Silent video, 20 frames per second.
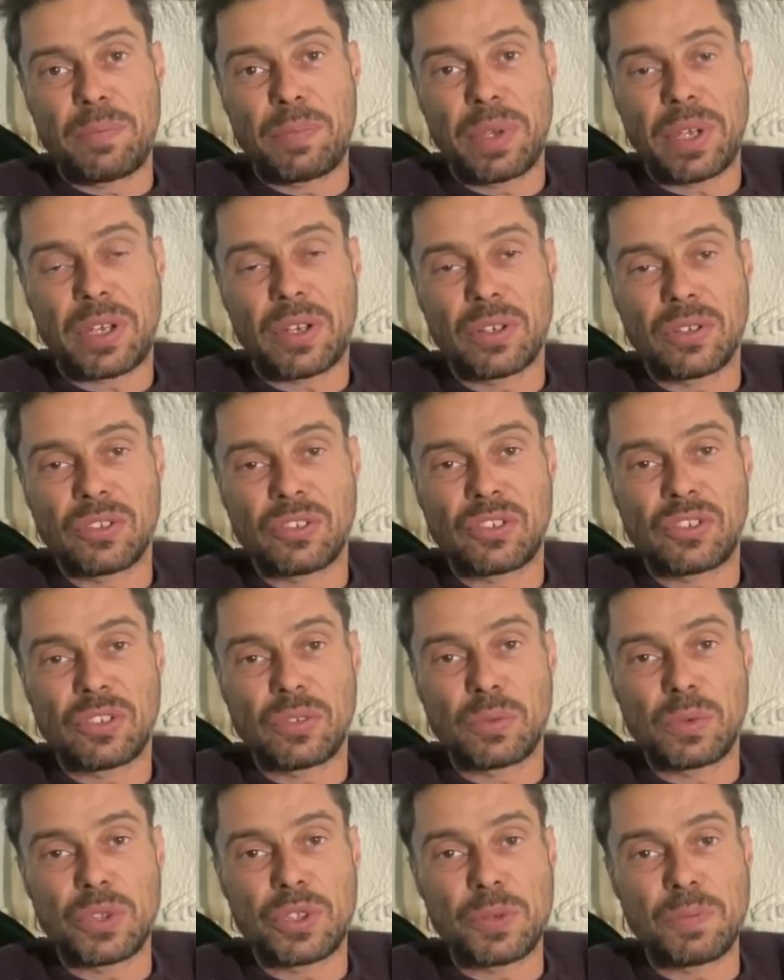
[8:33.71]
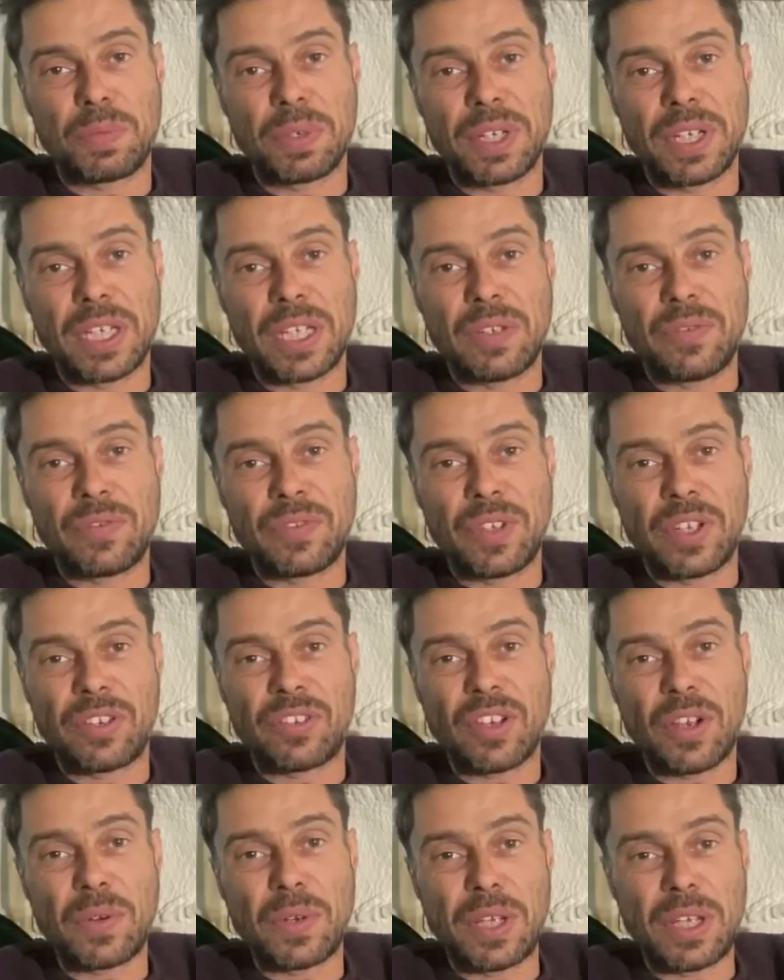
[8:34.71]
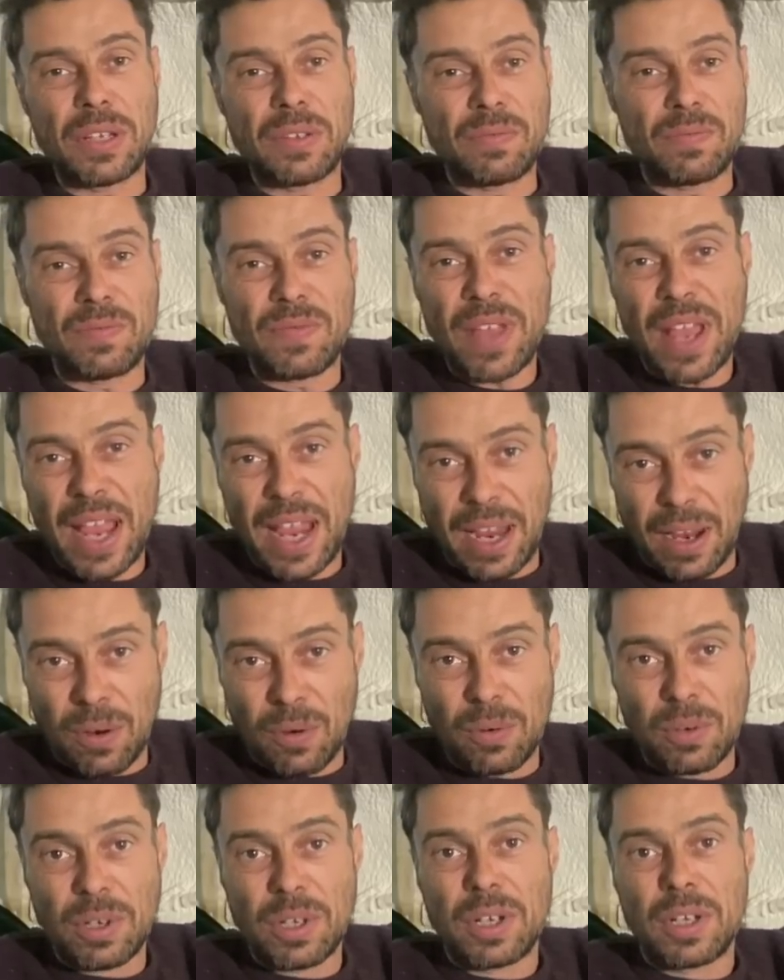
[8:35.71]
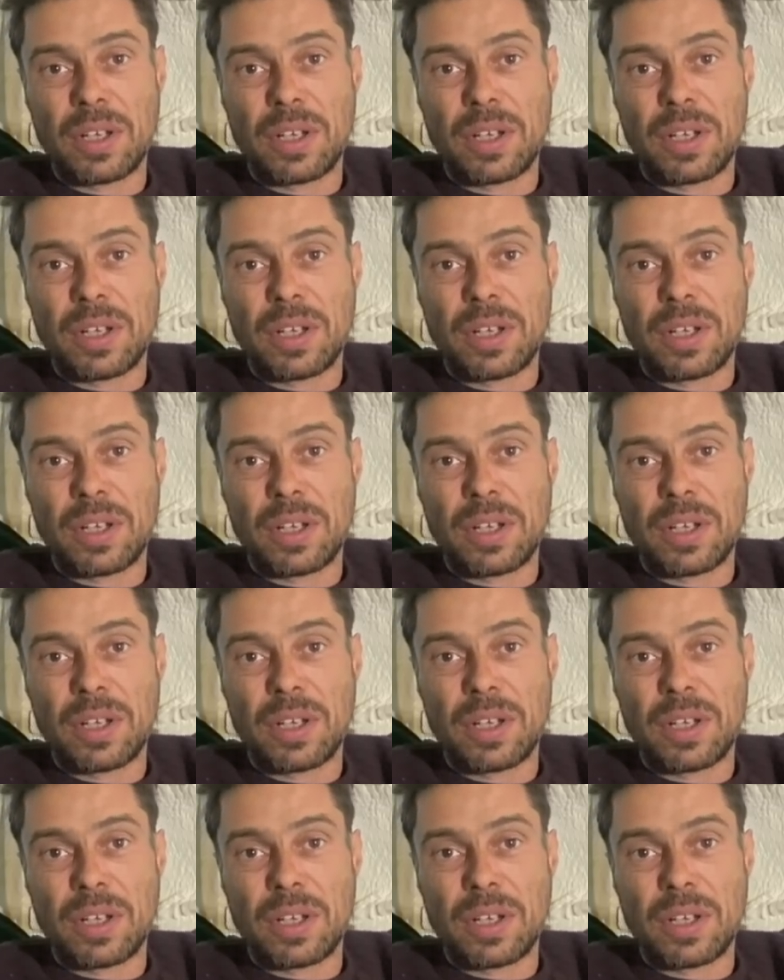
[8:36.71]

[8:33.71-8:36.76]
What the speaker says: because would you believe it's only now